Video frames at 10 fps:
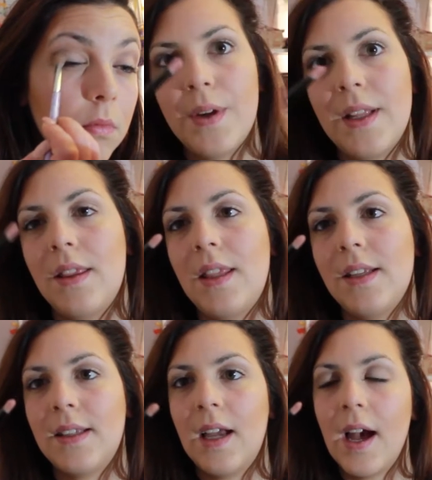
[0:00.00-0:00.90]
with
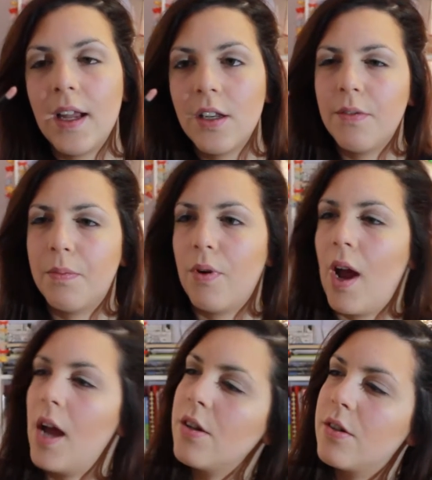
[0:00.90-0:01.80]
this kind of
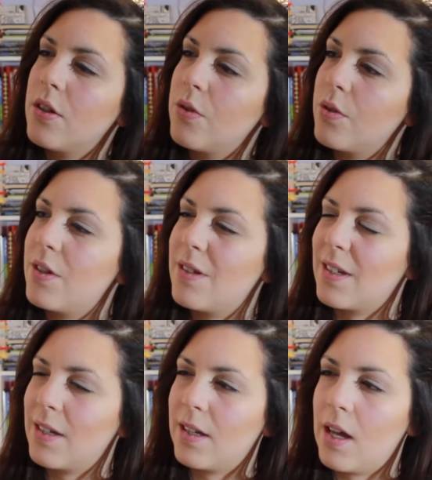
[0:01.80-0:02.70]
brush, which is a
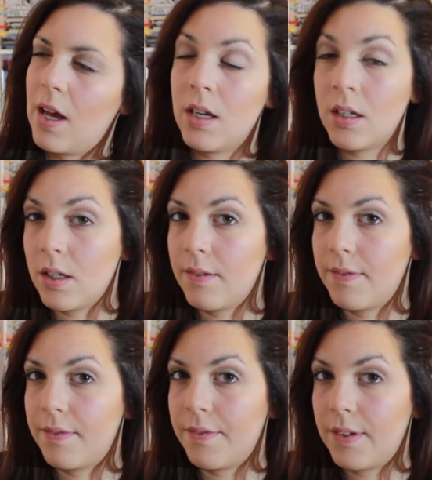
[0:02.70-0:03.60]
kind of
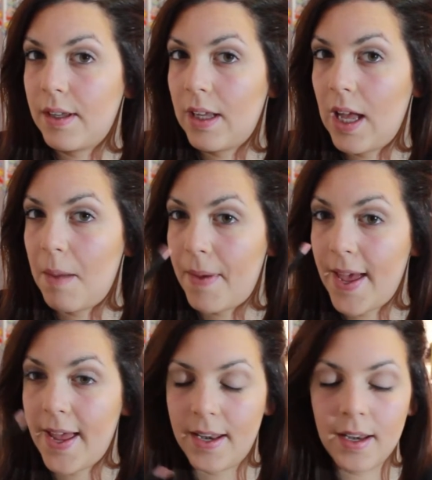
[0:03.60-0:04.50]
a
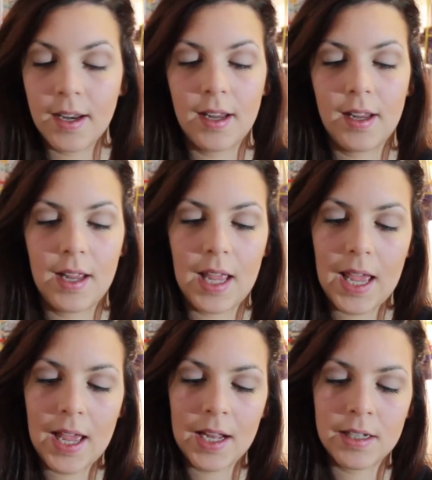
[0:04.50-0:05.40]
pen,
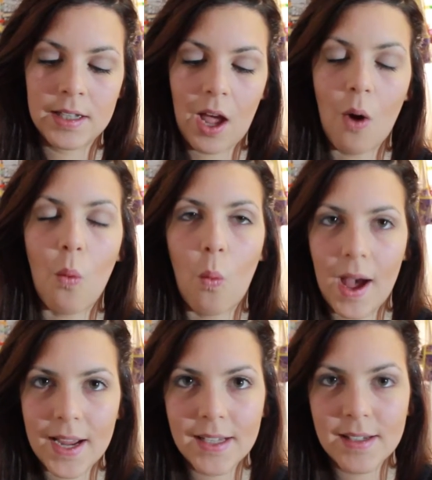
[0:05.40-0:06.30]
and a
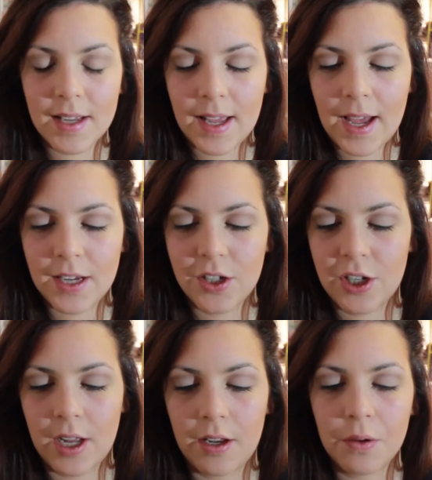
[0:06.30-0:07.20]
white
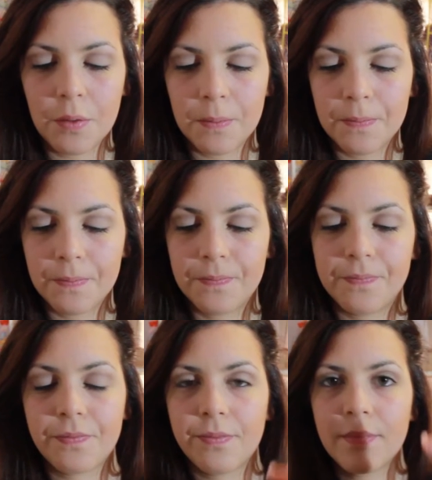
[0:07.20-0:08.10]
eyeshadow,
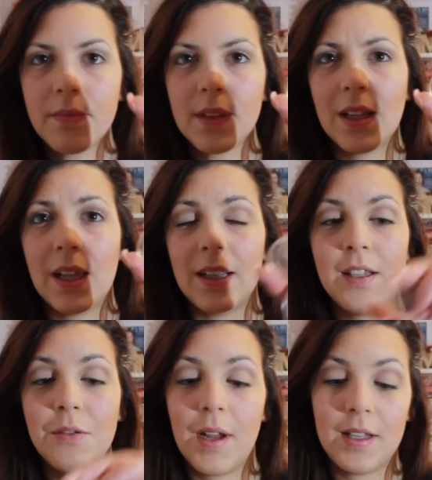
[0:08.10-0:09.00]
like
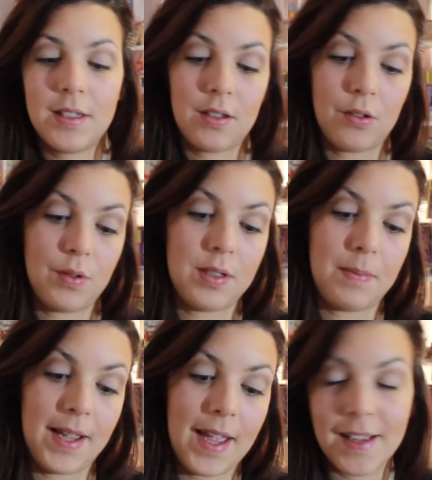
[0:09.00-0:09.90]
this one. This is always
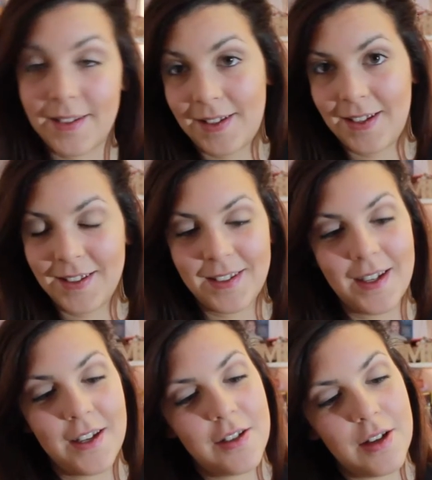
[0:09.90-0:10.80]
by Essence,
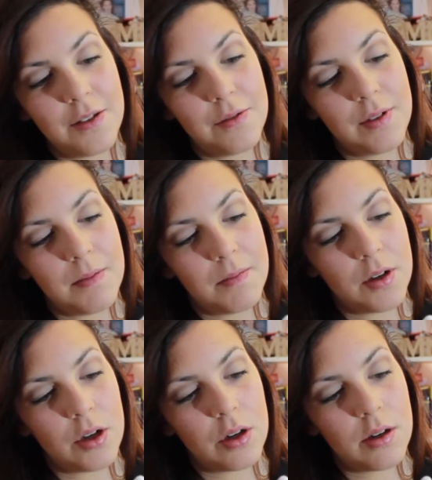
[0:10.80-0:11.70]
eyeshadow
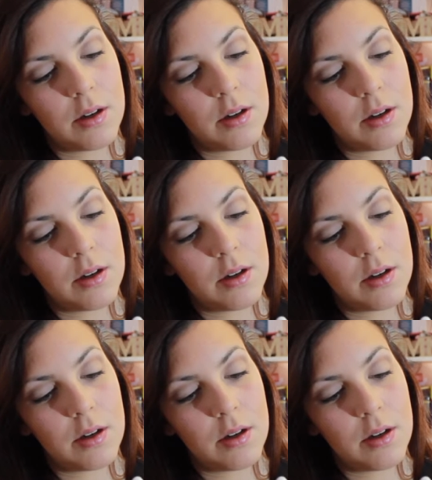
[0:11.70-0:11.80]
number